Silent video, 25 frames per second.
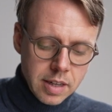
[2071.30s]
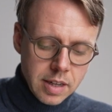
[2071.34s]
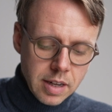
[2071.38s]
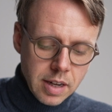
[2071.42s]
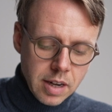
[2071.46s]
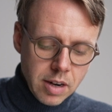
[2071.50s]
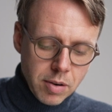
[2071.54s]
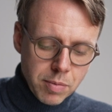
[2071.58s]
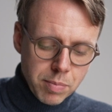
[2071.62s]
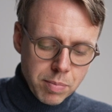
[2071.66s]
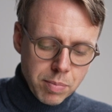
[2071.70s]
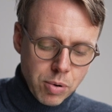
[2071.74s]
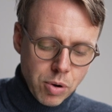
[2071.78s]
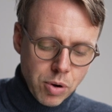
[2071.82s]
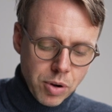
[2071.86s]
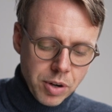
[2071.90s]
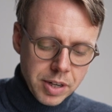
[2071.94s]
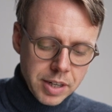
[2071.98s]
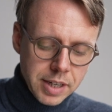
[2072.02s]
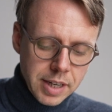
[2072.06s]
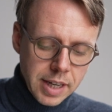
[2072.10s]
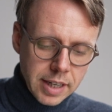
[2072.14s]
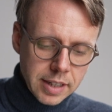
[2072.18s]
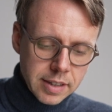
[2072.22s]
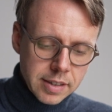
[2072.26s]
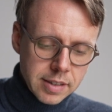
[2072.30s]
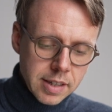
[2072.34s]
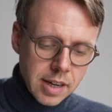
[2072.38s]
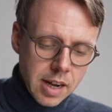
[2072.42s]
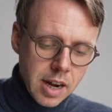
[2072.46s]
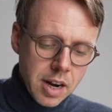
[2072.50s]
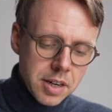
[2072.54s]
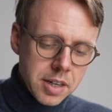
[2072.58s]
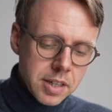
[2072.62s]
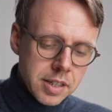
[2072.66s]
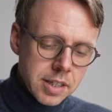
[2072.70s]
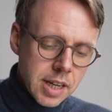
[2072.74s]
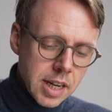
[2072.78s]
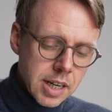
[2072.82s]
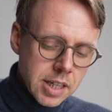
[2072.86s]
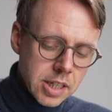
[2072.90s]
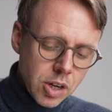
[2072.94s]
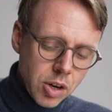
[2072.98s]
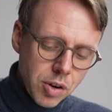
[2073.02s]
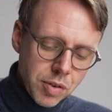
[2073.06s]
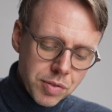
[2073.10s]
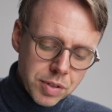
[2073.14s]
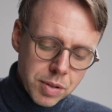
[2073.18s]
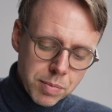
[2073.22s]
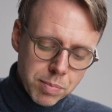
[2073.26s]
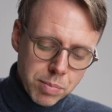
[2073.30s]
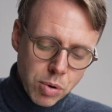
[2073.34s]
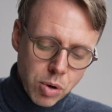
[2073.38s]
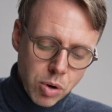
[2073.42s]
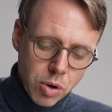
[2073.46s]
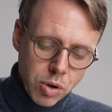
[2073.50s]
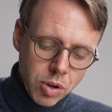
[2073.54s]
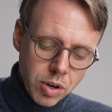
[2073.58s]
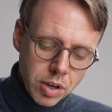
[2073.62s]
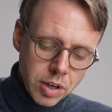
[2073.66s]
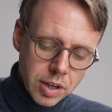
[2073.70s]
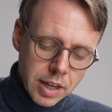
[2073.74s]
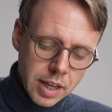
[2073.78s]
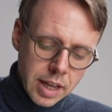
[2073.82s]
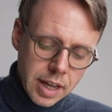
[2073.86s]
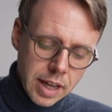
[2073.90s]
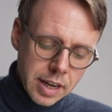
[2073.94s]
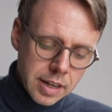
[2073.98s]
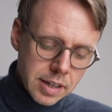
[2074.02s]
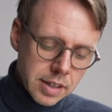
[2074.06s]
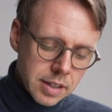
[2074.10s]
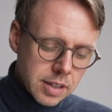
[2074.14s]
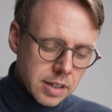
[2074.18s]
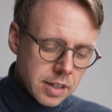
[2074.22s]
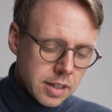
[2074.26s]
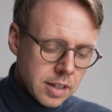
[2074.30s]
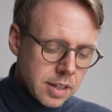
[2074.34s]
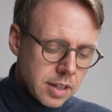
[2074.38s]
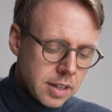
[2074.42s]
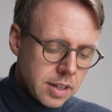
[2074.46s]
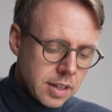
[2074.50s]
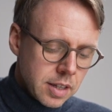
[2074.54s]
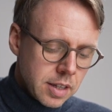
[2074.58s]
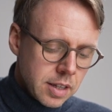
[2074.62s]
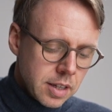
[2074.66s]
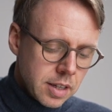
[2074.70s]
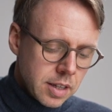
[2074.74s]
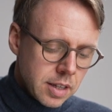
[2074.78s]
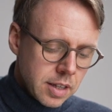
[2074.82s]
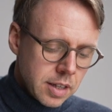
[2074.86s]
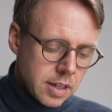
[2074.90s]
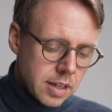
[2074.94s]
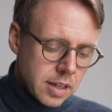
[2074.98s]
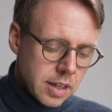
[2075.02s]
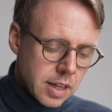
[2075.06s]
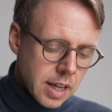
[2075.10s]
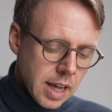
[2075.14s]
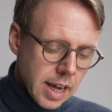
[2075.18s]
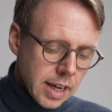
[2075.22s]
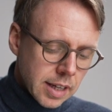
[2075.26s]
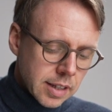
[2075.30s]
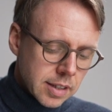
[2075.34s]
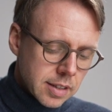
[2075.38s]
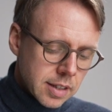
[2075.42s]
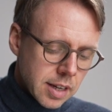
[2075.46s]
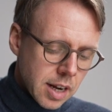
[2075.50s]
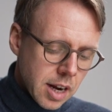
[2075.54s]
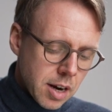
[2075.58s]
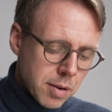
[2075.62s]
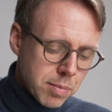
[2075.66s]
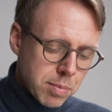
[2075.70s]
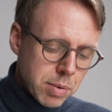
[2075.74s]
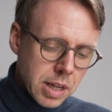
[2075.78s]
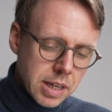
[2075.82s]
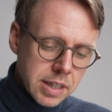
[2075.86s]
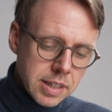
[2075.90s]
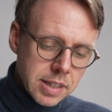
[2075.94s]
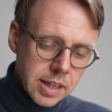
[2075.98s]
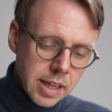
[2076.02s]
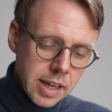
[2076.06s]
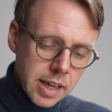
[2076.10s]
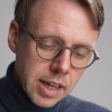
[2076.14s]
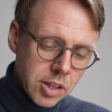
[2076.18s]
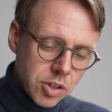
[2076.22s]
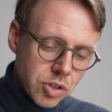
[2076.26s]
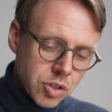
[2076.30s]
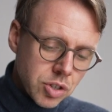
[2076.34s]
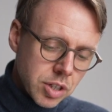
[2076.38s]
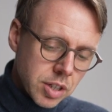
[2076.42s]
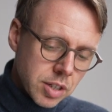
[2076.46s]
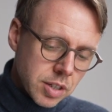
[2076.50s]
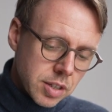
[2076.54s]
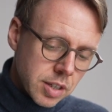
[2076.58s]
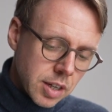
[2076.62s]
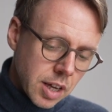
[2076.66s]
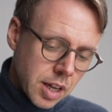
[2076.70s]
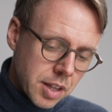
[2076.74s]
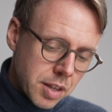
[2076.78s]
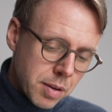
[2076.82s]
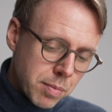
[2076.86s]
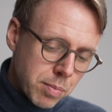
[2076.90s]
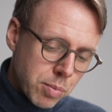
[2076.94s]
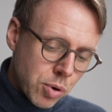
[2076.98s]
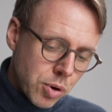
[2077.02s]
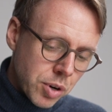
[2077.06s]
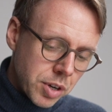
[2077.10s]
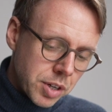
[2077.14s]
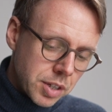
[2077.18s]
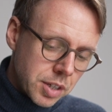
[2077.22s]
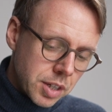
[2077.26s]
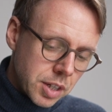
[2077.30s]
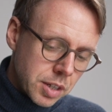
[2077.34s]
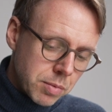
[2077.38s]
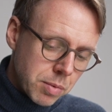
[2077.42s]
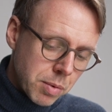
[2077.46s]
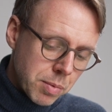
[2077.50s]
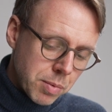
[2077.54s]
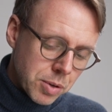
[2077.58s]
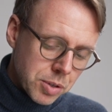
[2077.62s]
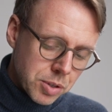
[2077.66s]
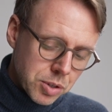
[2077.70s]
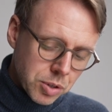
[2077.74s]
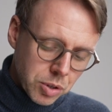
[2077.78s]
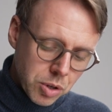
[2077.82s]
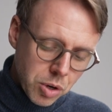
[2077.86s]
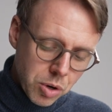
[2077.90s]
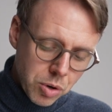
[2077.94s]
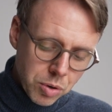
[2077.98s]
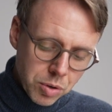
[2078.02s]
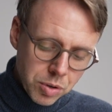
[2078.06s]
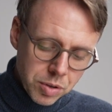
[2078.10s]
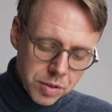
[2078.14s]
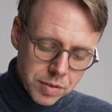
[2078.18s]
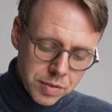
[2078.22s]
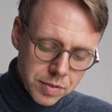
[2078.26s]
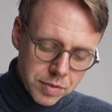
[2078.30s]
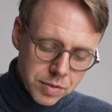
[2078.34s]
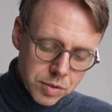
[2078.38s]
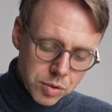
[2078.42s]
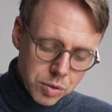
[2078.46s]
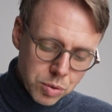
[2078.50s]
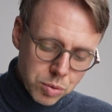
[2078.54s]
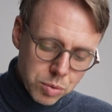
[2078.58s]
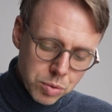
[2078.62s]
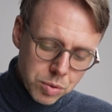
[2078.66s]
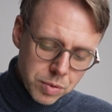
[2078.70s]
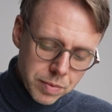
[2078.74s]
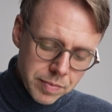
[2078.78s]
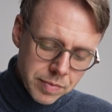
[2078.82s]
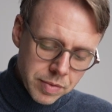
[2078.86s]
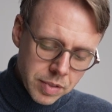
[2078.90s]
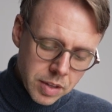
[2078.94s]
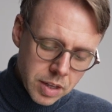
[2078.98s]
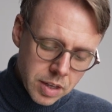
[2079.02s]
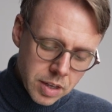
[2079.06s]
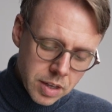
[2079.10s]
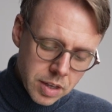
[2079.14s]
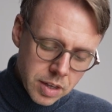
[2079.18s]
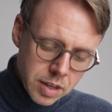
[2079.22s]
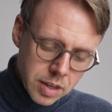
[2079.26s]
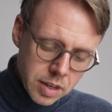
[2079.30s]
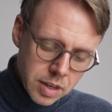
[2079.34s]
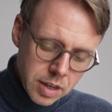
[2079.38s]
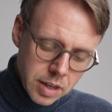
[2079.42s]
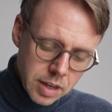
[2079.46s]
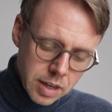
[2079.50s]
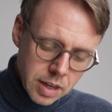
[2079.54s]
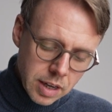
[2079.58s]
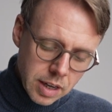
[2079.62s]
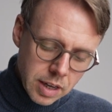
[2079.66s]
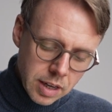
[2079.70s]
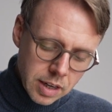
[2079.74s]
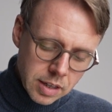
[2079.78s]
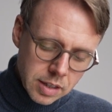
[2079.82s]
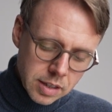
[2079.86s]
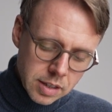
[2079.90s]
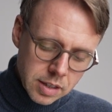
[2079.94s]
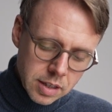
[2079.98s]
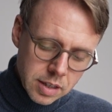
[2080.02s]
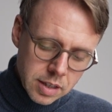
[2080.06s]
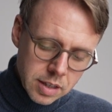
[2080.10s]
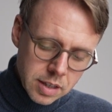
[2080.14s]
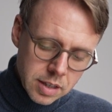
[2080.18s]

our point x star, the center of the ball, and x star plus h, this other point that we want to go to. And